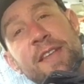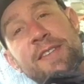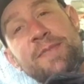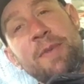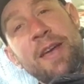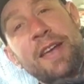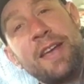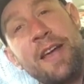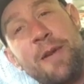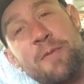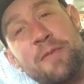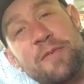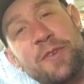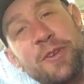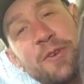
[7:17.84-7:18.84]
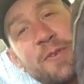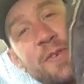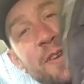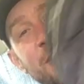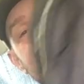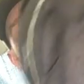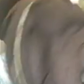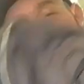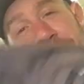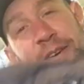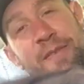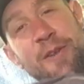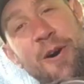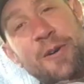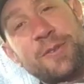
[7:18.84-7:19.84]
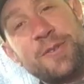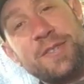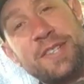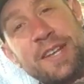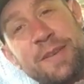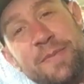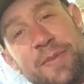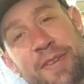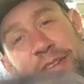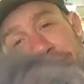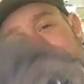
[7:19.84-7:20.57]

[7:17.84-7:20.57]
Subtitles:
that's my review of the Altra Timp.